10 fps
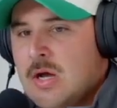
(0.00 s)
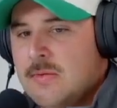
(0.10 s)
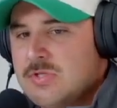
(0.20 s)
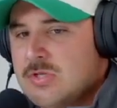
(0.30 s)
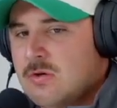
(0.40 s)

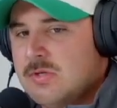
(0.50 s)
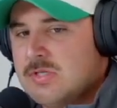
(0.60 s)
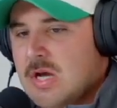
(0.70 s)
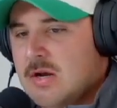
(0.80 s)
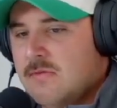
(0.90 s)
So
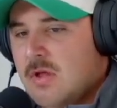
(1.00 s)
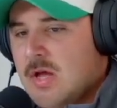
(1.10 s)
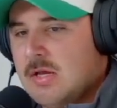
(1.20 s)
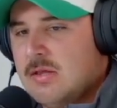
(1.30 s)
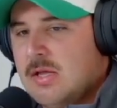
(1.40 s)
it's kind of
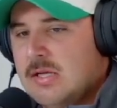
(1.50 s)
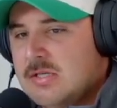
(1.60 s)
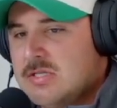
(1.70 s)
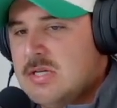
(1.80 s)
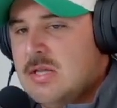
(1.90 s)
like they get
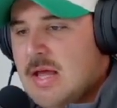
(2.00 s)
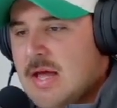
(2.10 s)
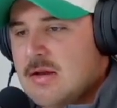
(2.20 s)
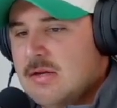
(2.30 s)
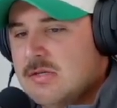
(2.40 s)
to see
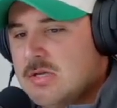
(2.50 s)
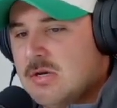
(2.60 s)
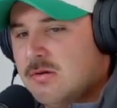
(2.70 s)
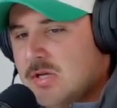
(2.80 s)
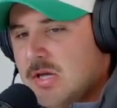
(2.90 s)
that. It's
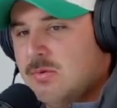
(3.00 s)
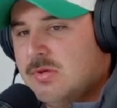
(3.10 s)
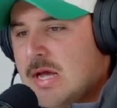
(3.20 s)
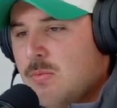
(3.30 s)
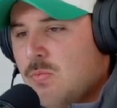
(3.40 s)
like, okay, well,
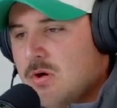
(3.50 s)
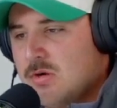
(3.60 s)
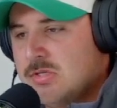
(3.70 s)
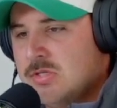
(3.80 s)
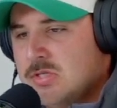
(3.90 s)
dad
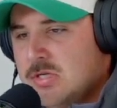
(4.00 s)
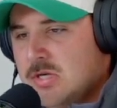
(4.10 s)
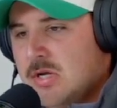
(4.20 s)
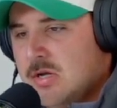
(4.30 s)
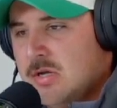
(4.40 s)
works and
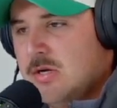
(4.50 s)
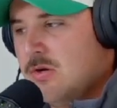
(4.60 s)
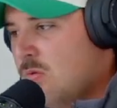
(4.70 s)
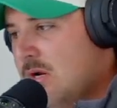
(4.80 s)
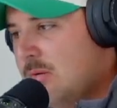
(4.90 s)

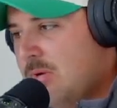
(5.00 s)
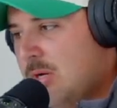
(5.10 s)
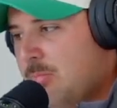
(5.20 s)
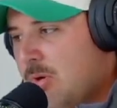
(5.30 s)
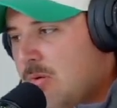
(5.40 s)
quite a
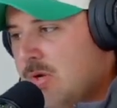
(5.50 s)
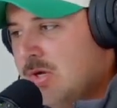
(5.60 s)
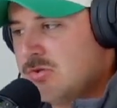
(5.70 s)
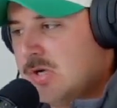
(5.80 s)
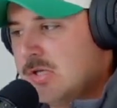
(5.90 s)
bit, but we
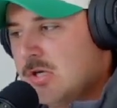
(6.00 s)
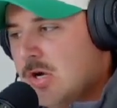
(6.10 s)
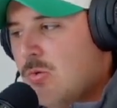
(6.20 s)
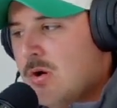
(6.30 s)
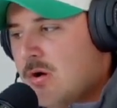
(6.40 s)
also get to
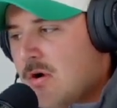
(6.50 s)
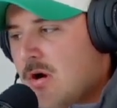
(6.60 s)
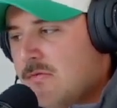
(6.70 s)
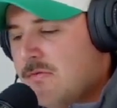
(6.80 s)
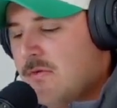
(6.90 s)
go on
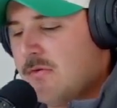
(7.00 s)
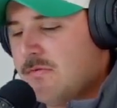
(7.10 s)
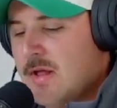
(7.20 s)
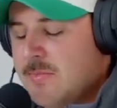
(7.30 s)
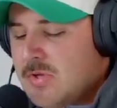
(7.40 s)
our
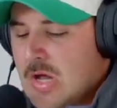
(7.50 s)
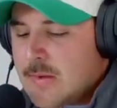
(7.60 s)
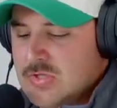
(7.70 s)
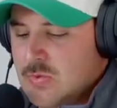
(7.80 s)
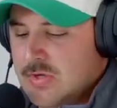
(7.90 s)
family
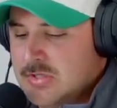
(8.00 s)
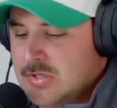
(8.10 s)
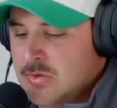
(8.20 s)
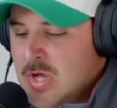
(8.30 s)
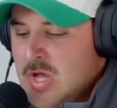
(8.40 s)
time as well too.